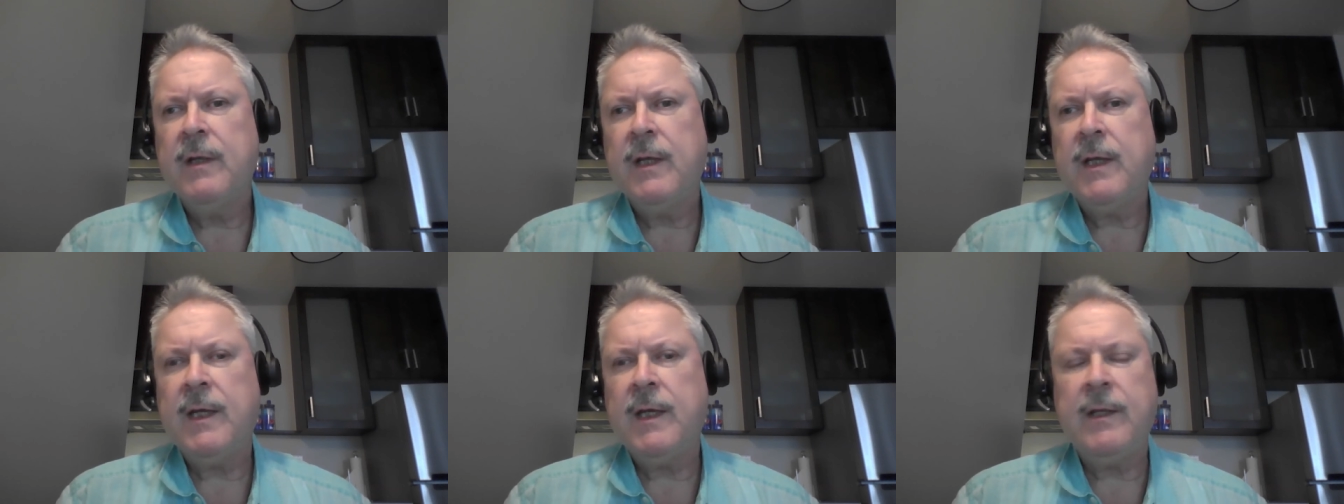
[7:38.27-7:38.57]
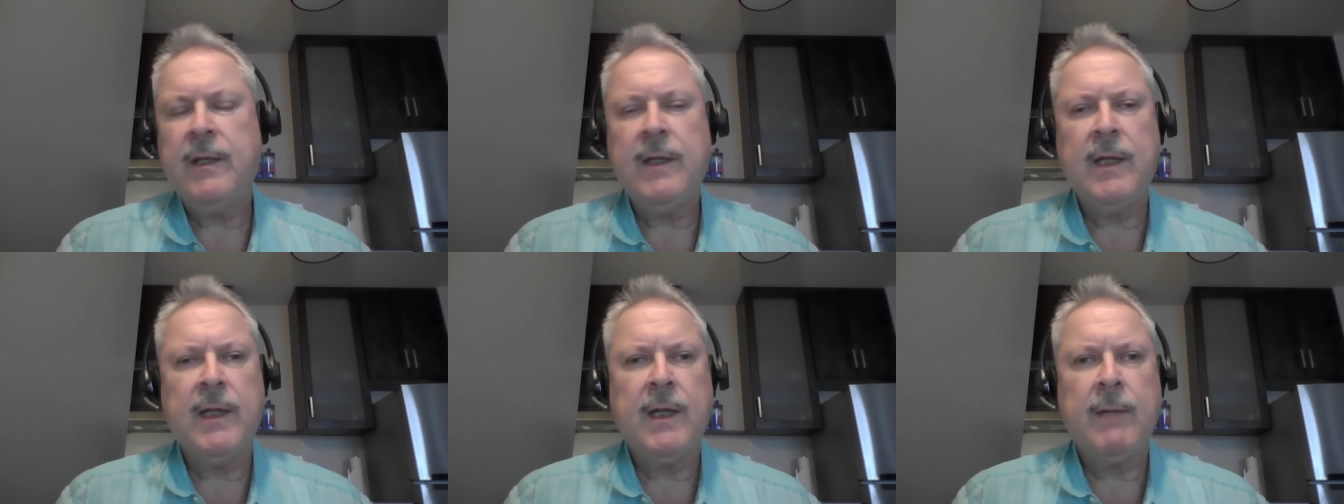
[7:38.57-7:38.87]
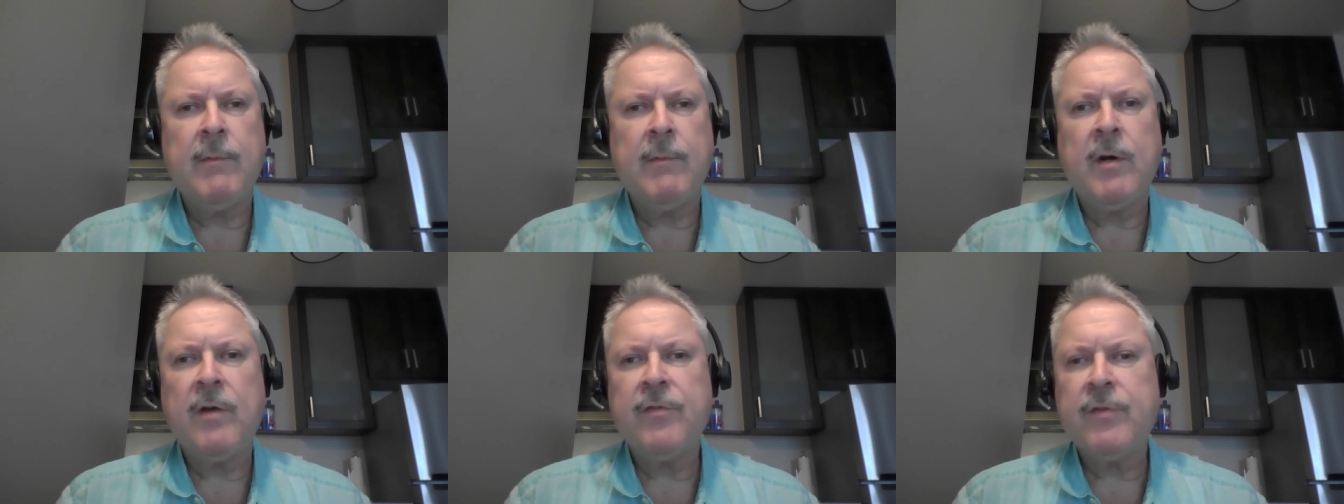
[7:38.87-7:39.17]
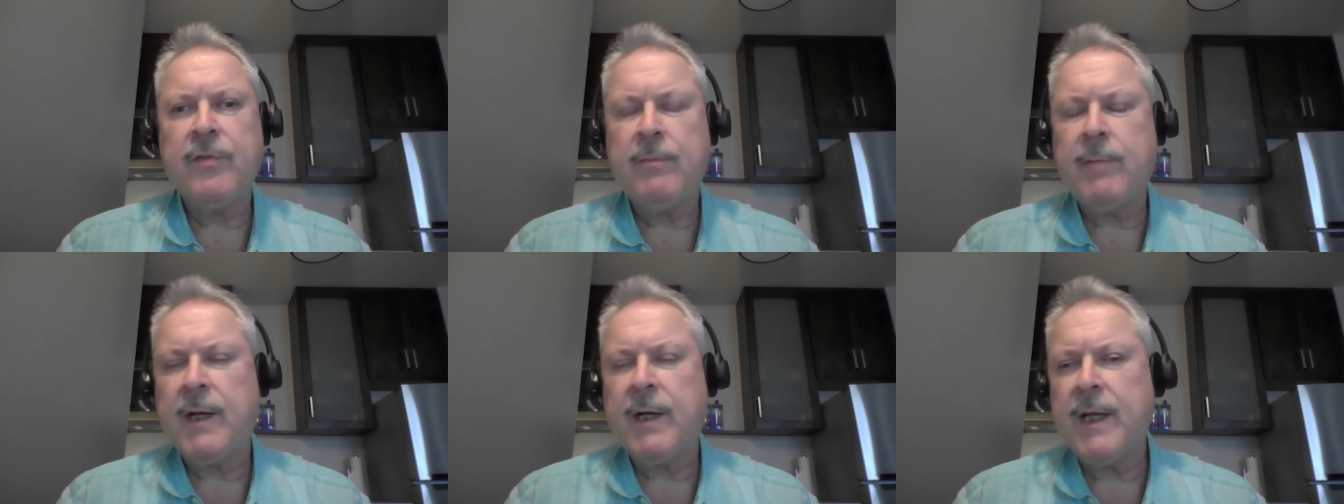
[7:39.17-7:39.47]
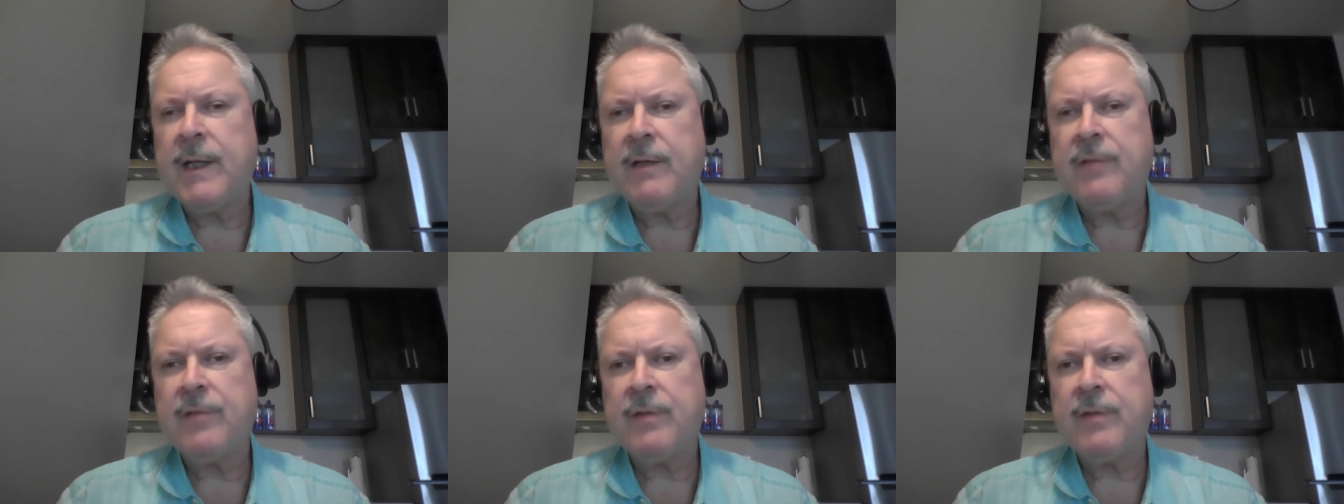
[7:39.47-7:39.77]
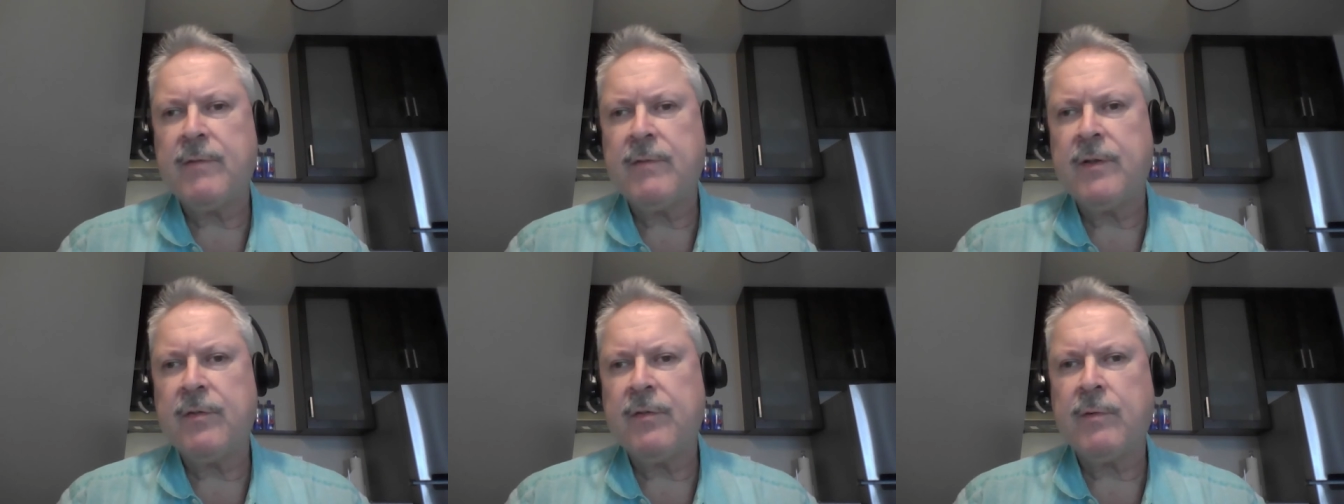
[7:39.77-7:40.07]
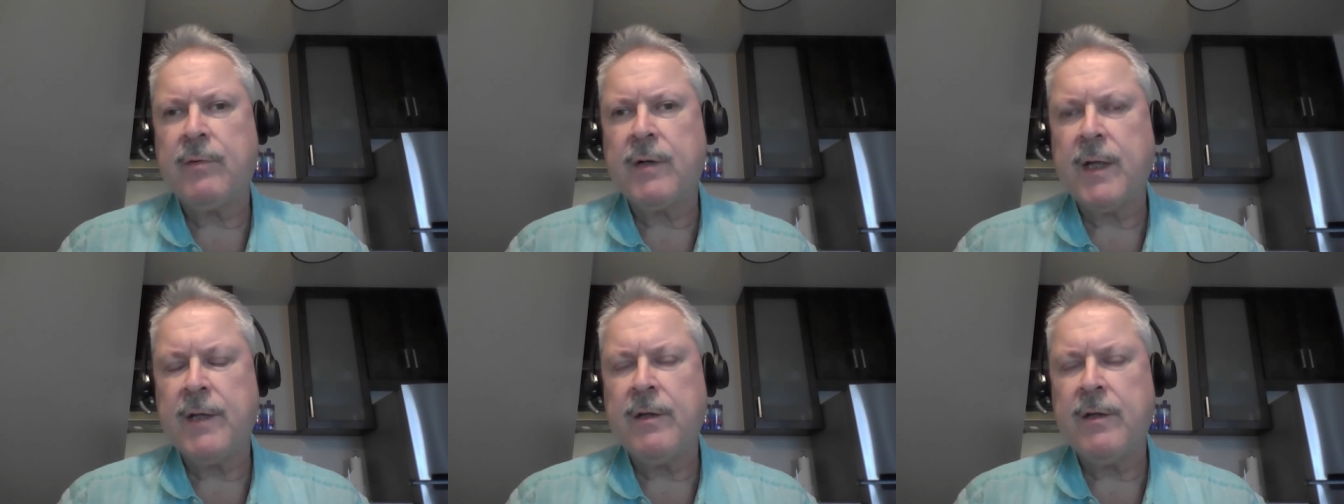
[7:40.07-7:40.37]
And I'm also buying a service
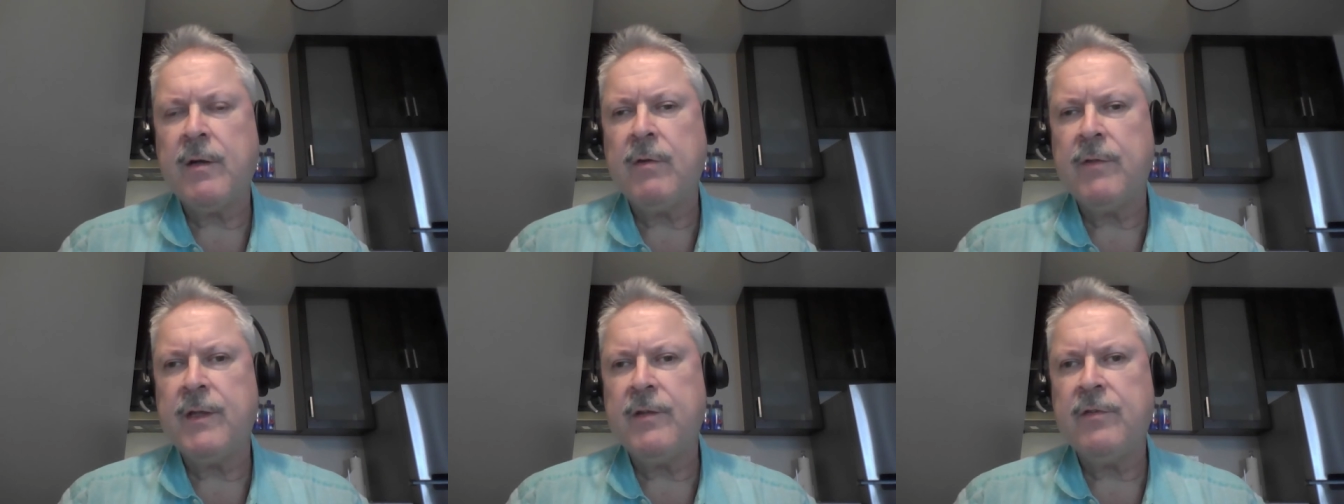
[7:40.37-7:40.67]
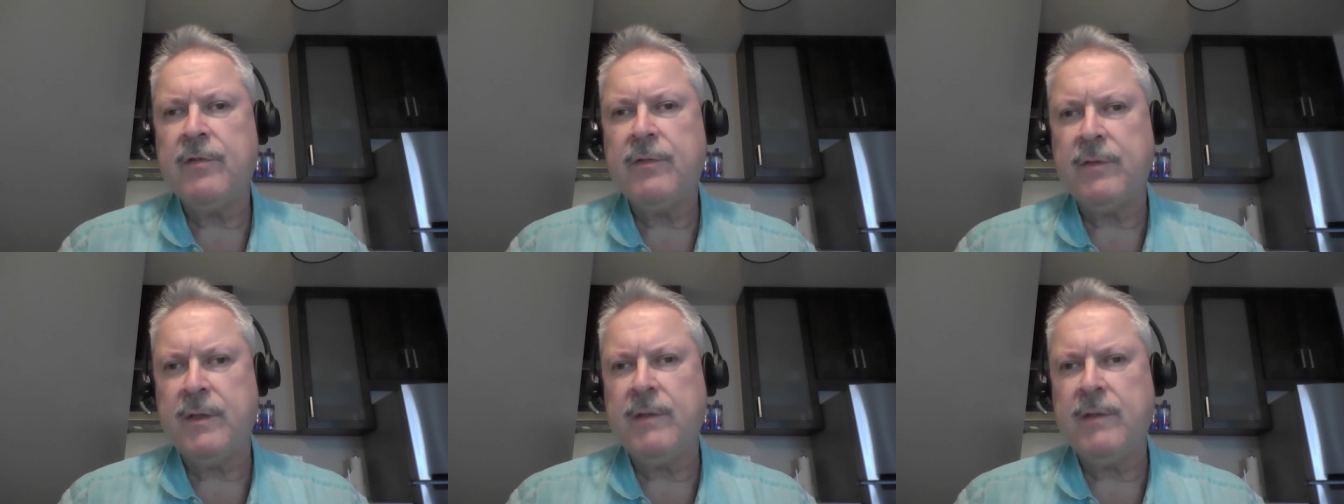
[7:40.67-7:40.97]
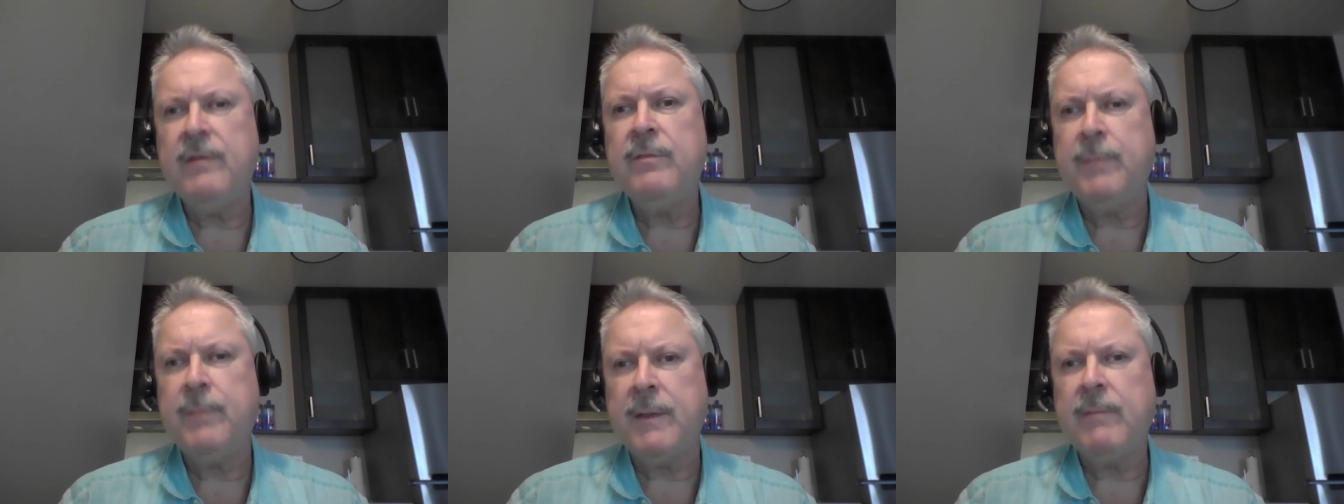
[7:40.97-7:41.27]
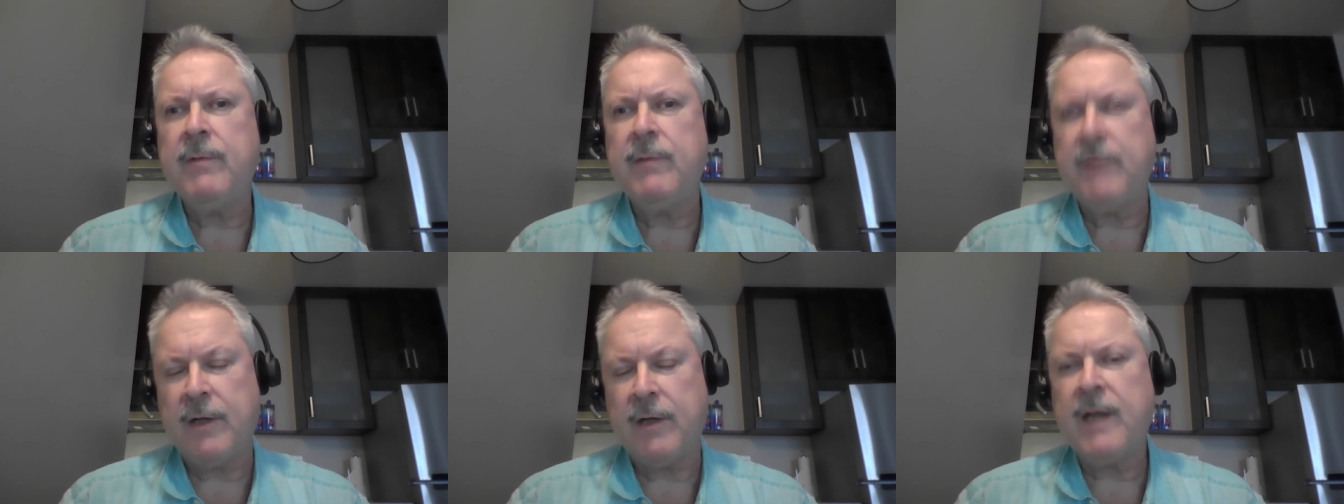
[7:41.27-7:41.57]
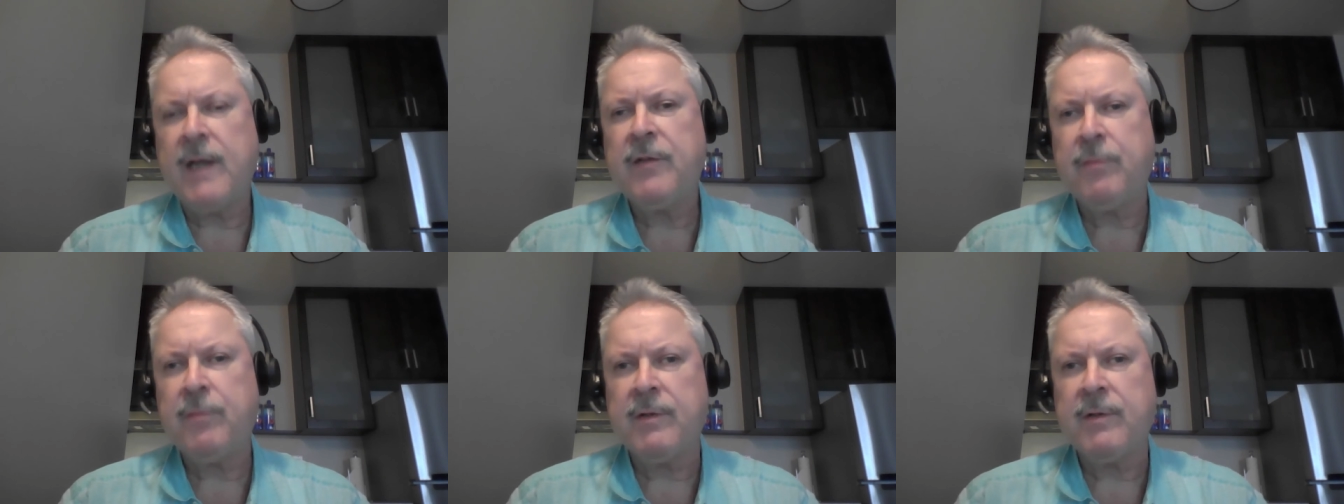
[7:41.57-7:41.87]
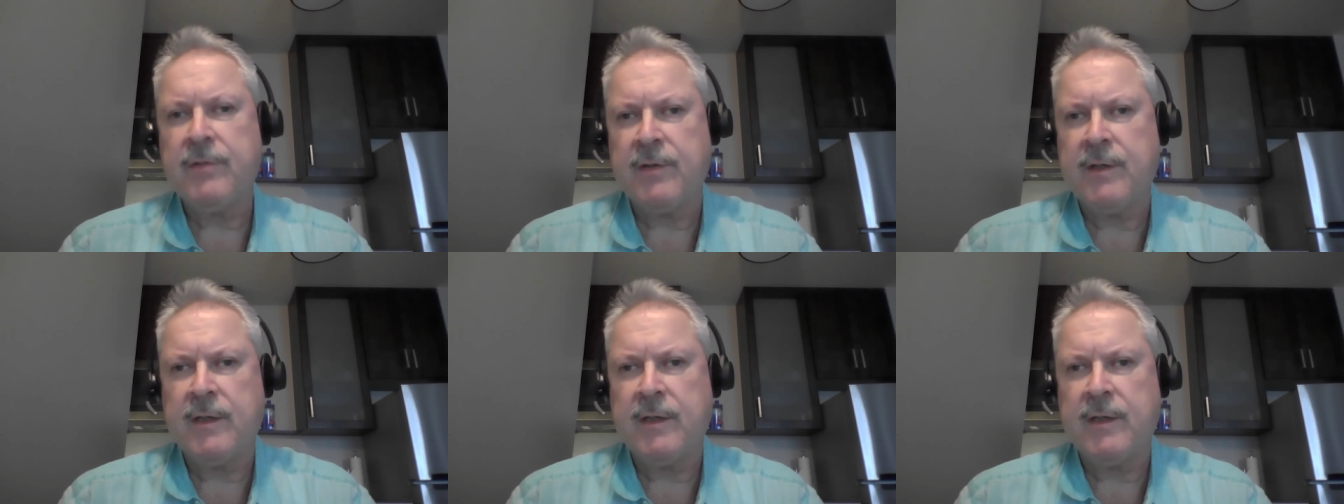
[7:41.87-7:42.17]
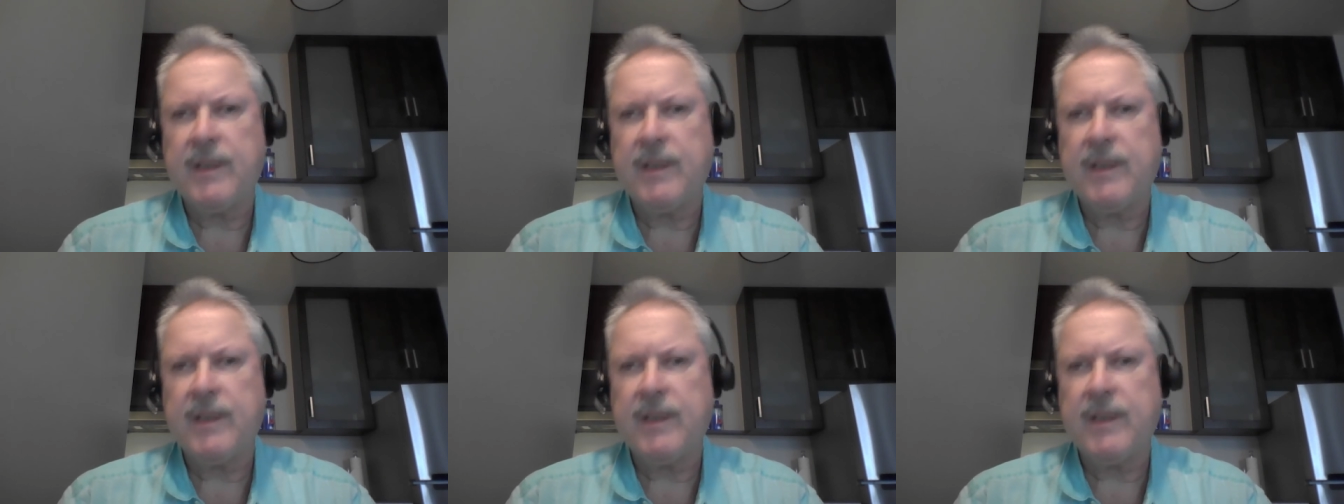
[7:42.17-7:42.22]
where I know these people, they're experts in it.